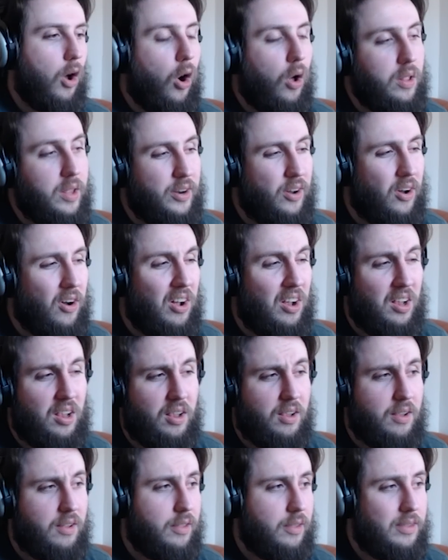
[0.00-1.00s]
All in
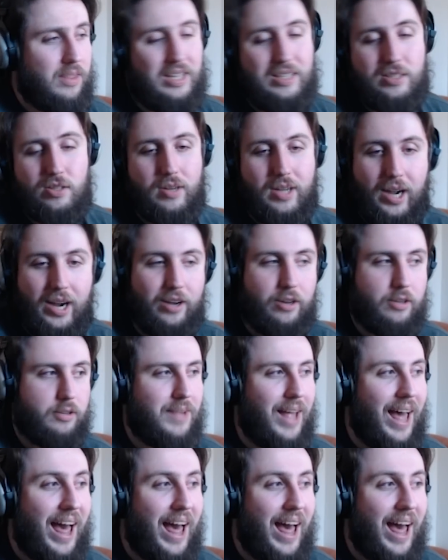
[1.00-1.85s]
all, these are kind of